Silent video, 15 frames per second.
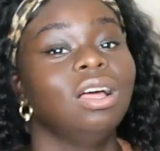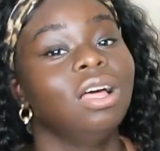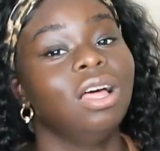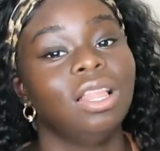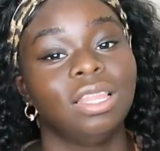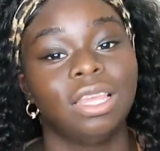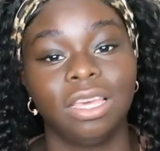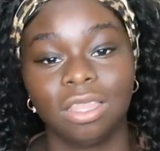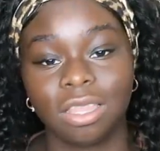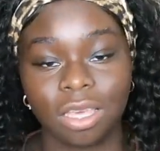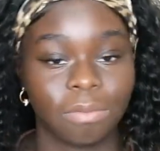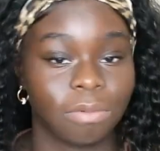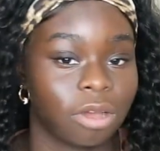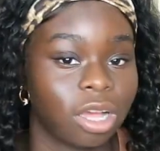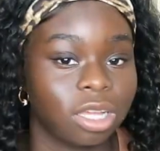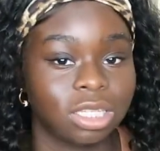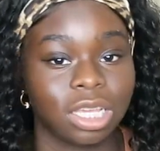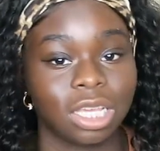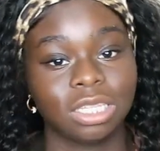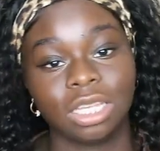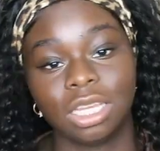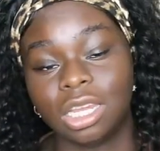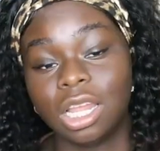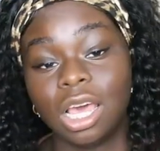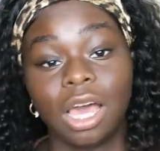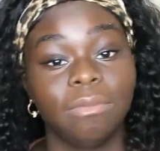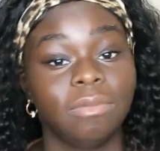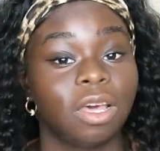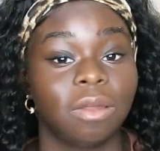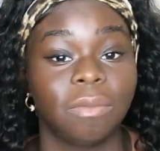a lengthy process and
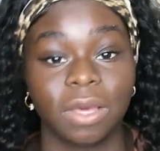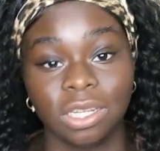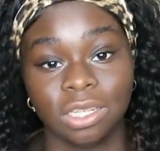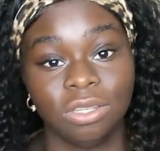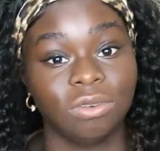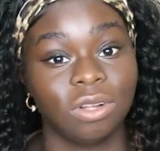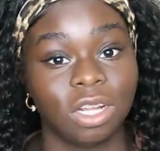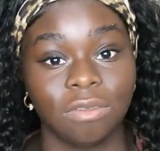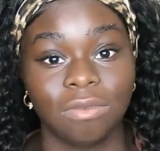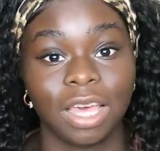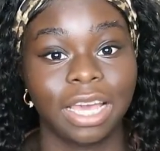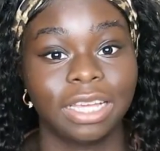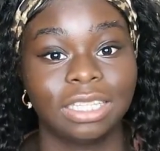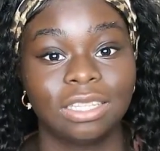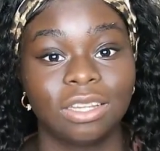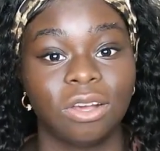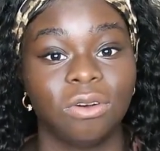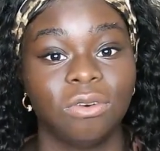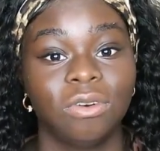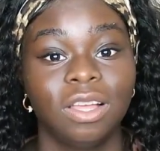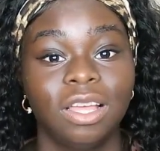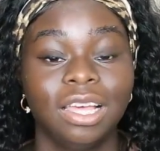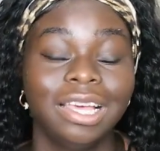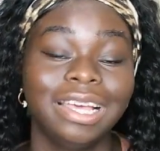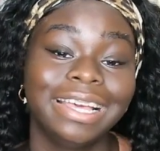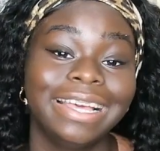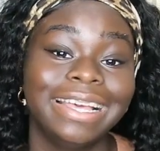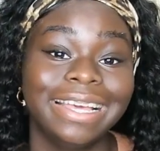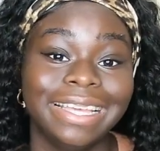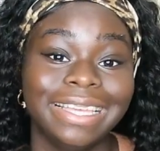I'm not about to do all of that. So
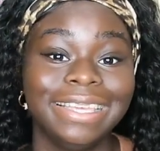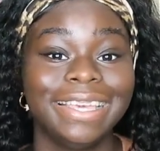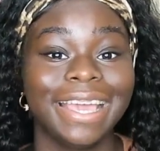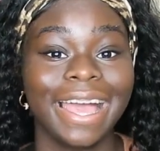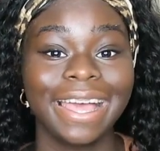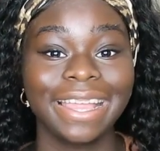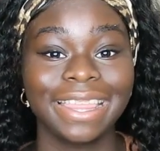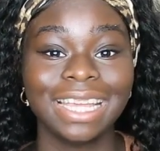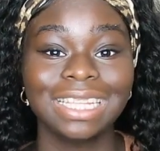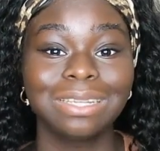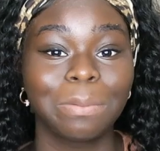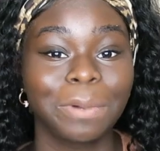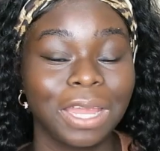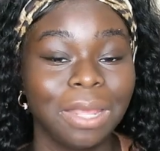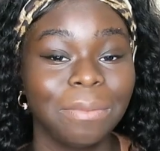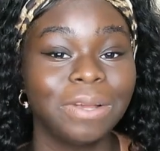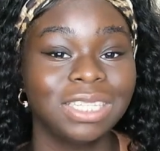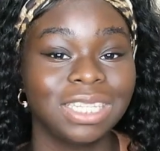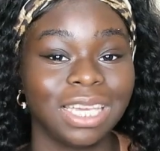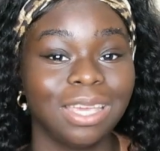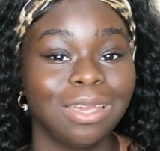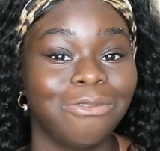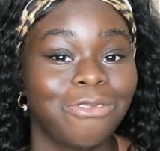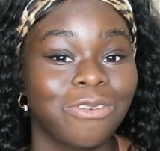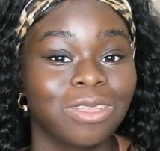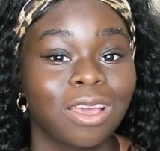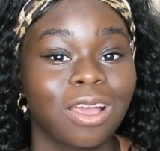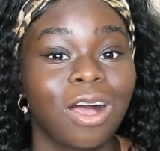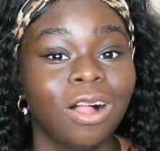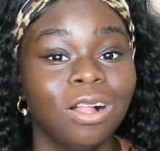yeah, that's pretty much it for
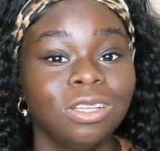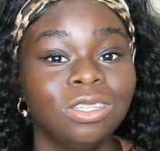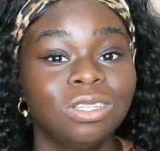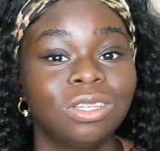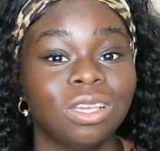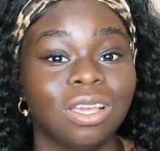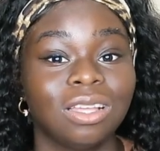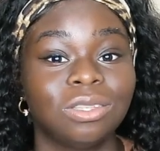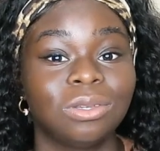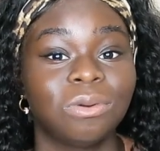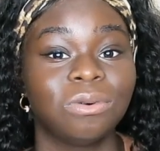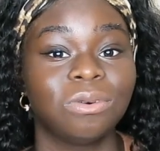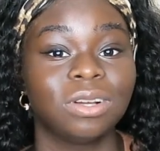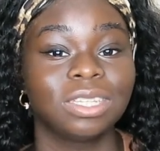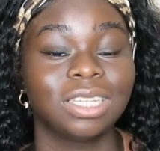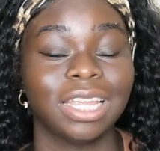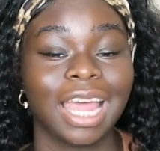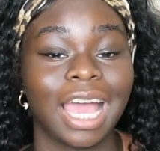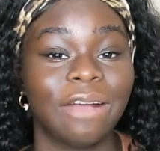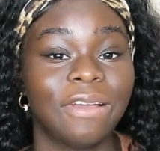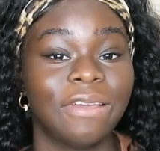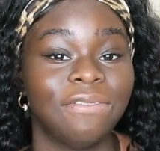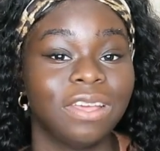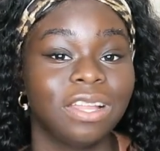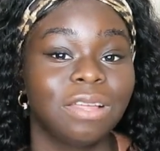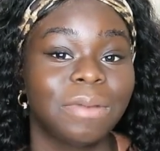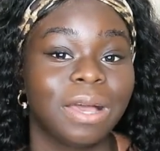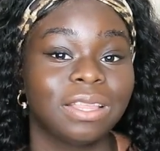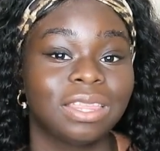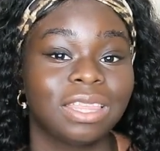the college tours and how I feel
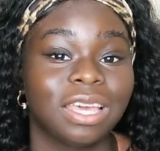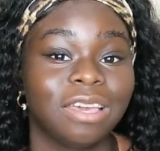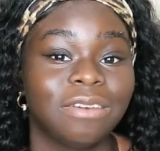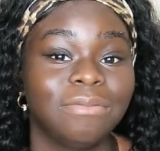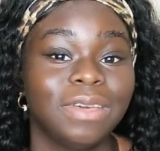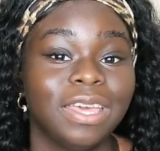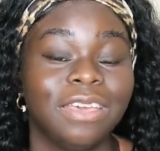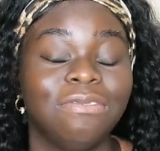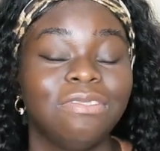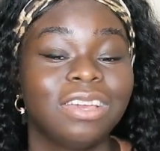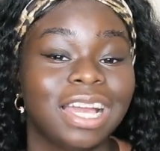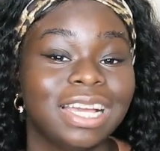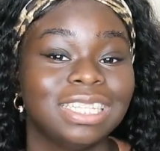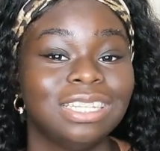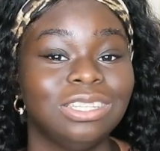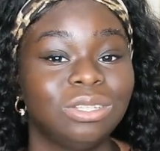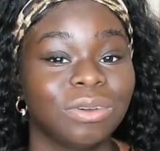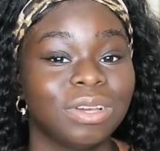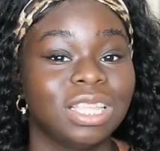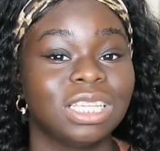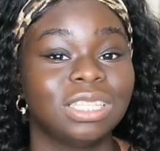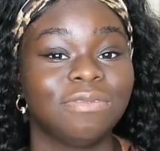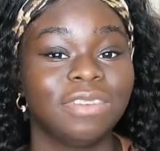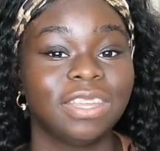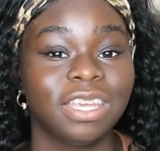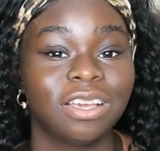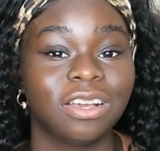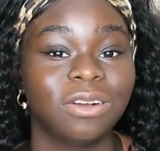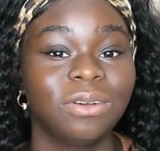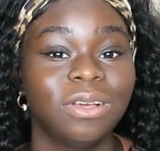about them. If you guys enjoyed this
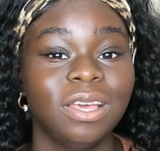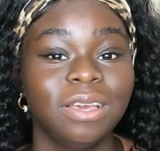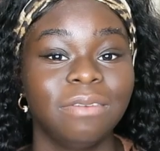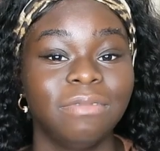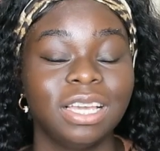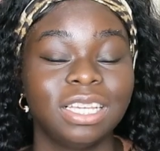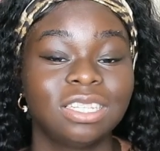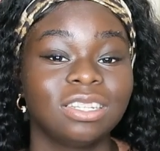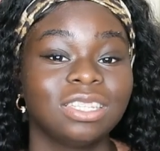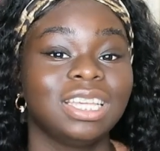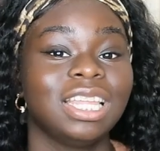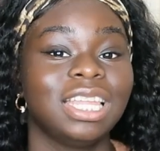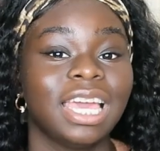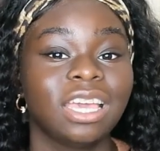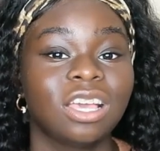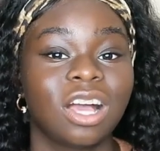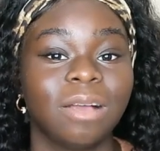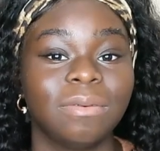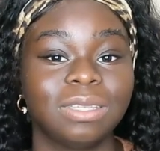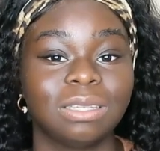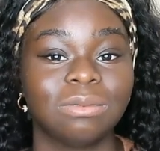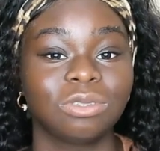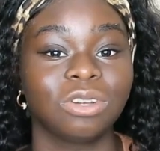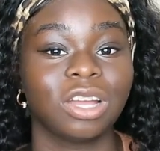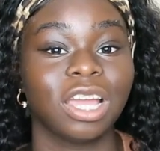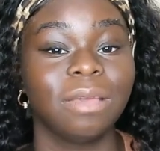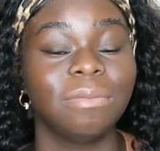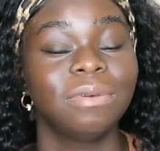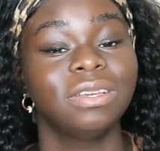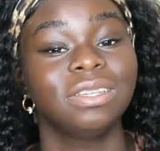video, make sure to like, comment,
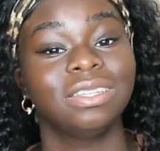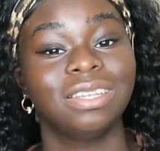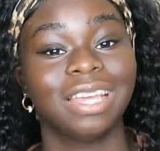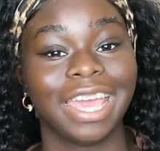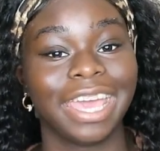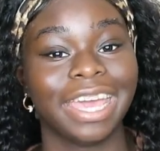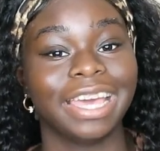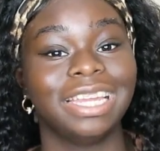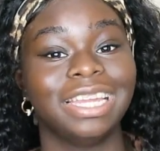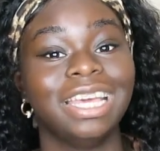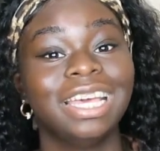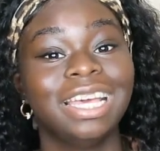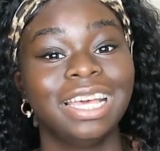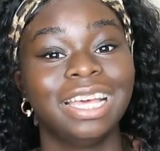subscribe, and